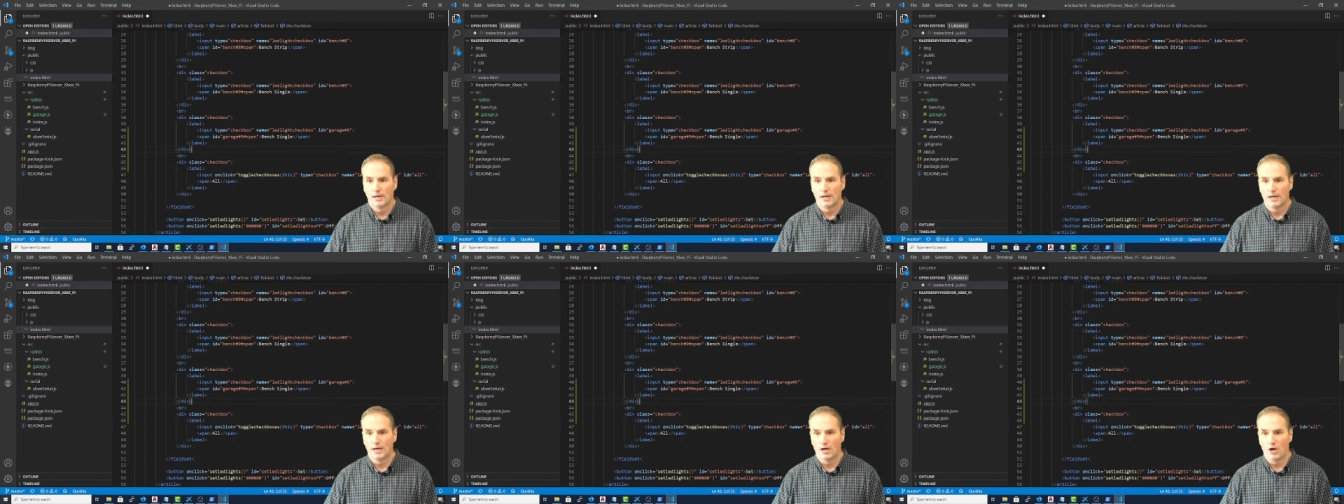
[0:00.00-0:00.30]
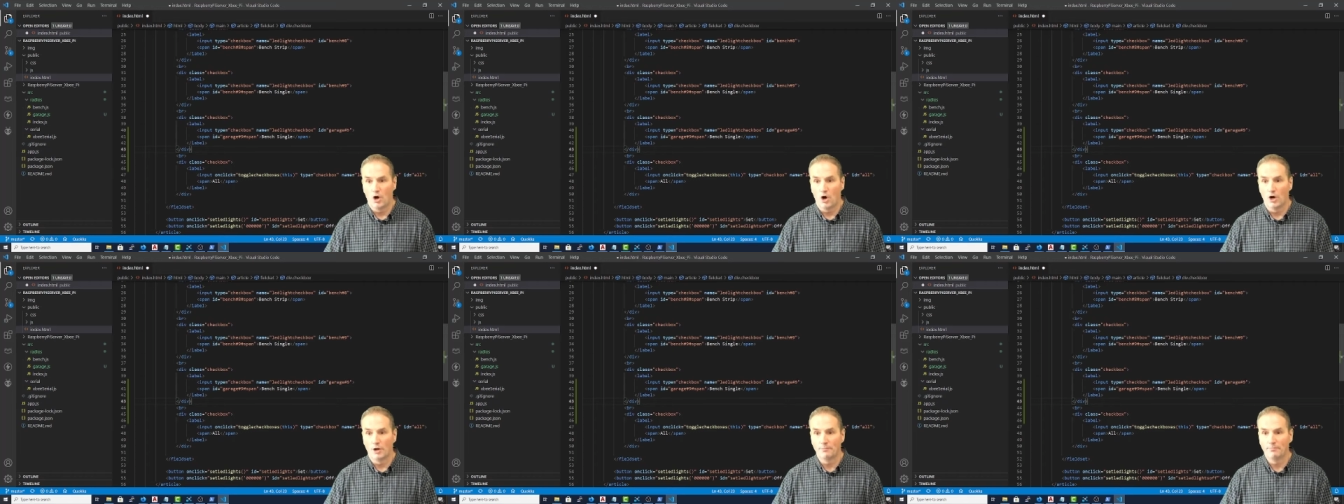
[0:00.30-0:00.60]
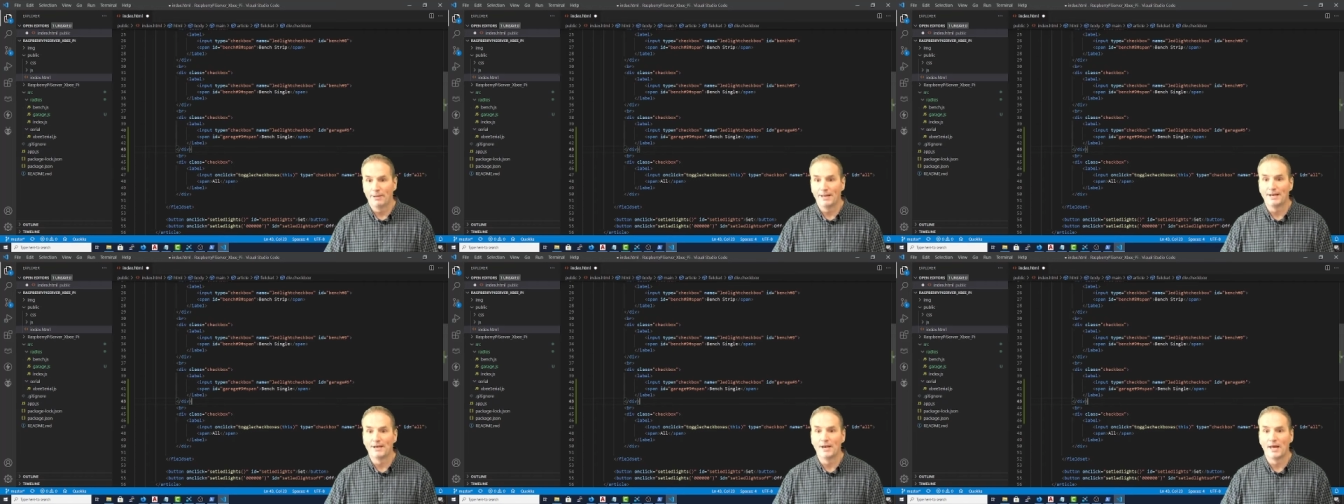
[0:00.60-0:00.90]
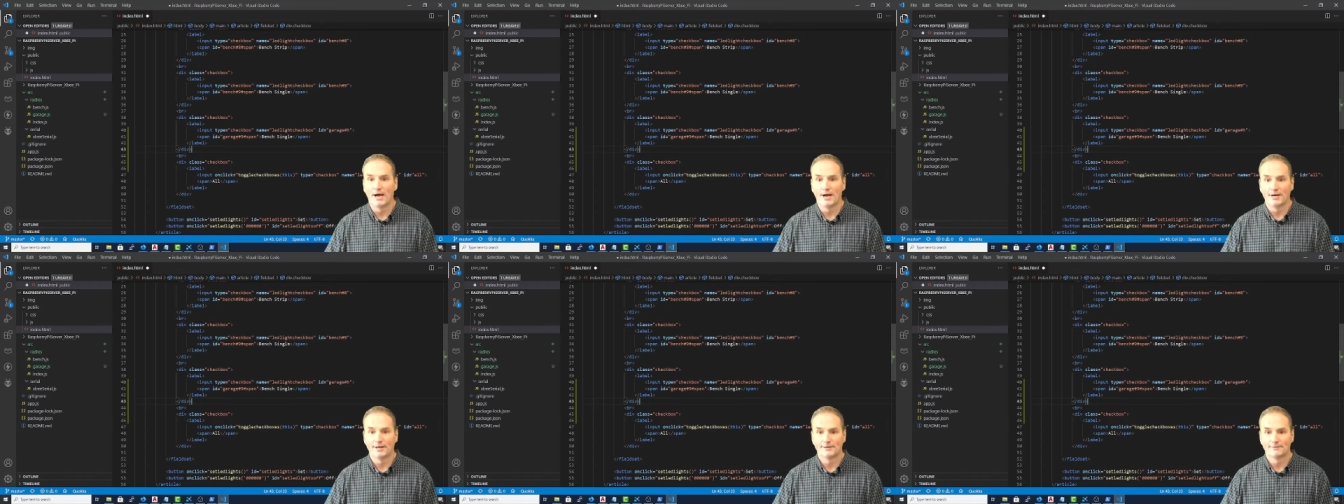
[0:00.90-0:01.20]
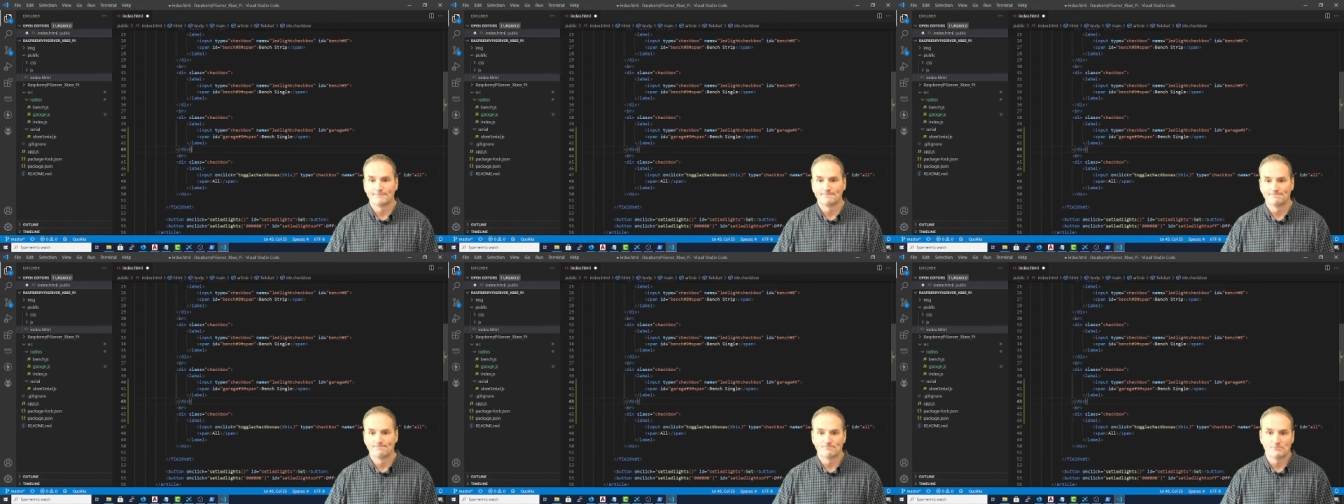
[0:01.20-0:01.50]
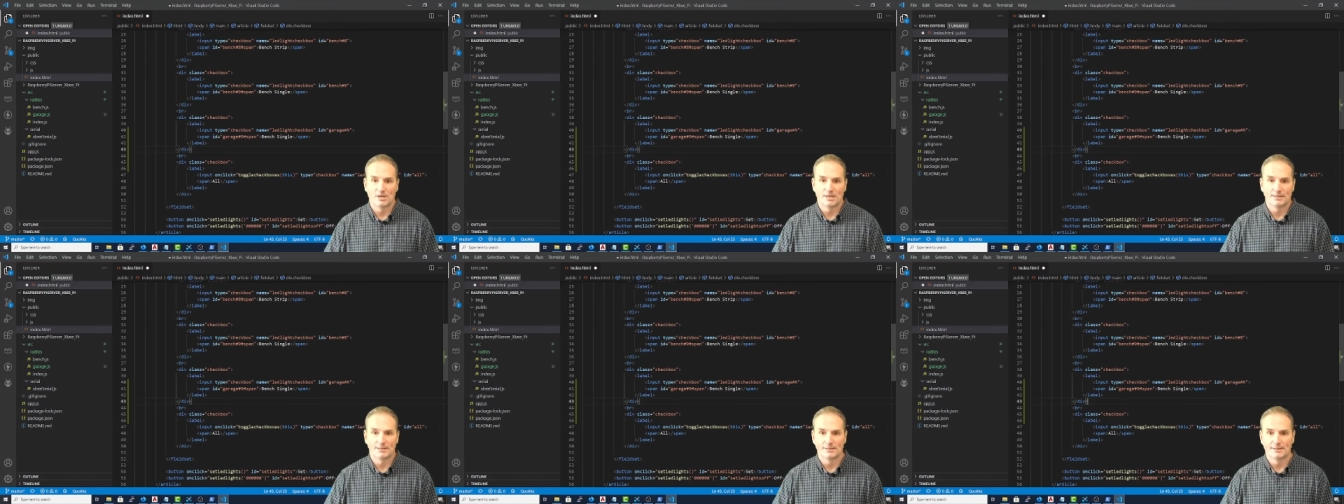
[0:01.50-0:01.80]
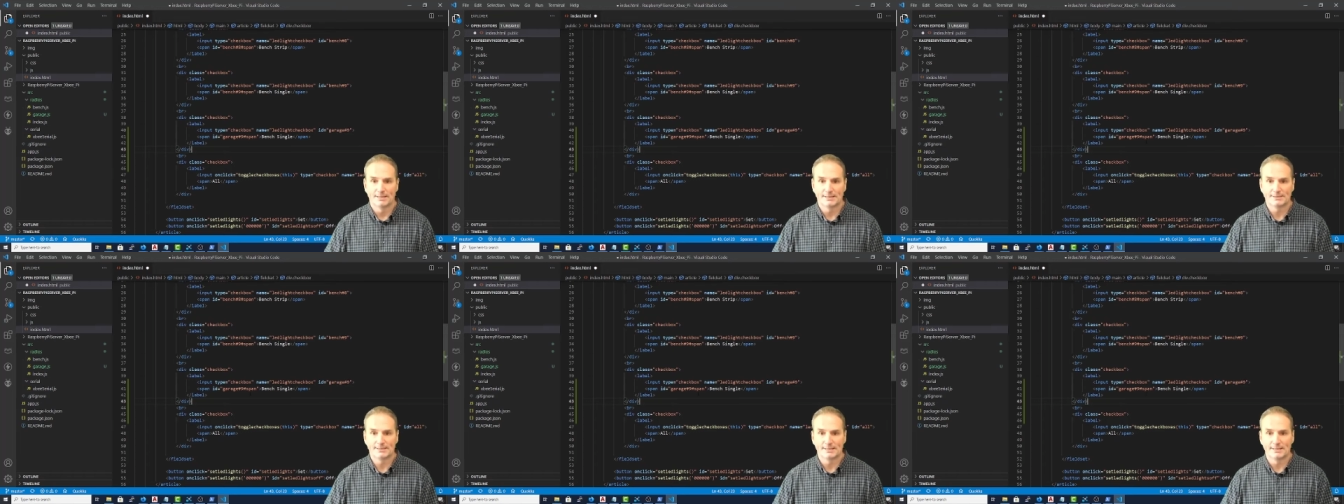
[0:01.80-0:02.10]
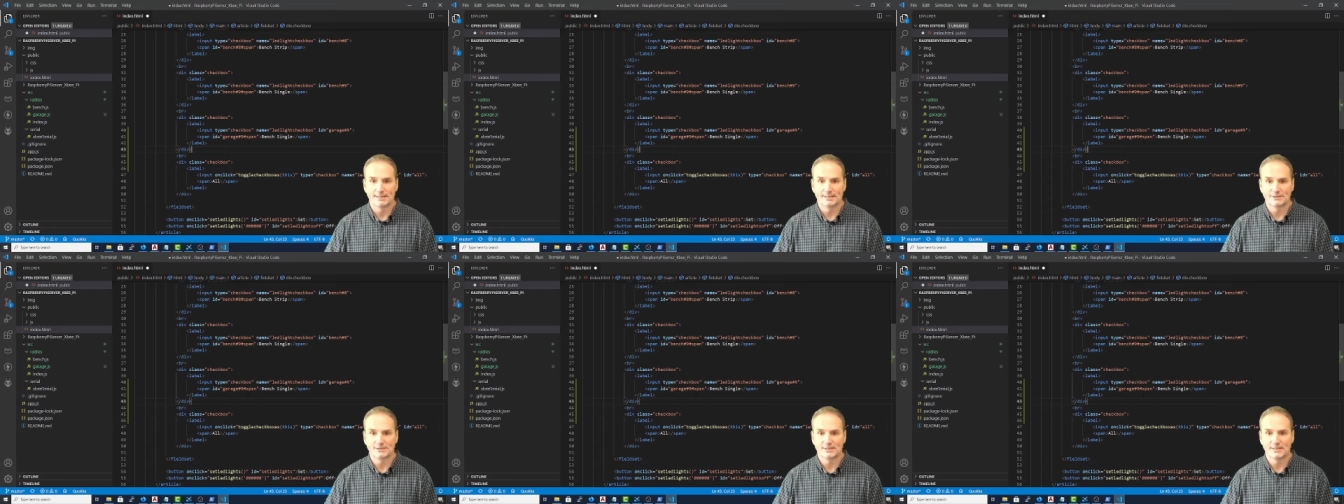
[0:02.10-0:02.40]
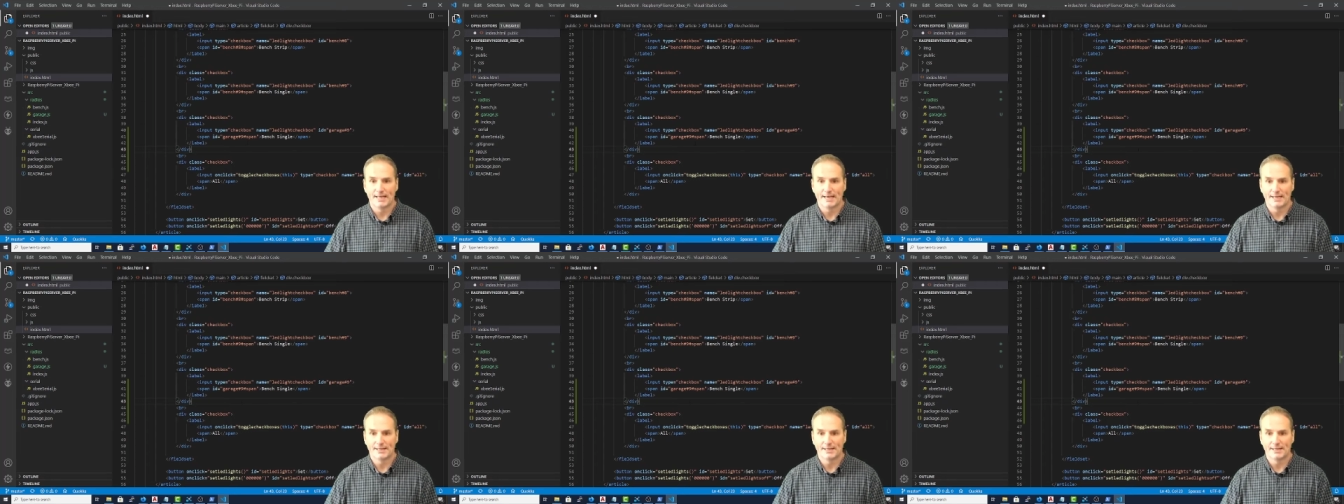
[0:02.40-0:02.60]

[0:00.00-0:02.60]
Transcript: on pin 9. Right? And that's it. It's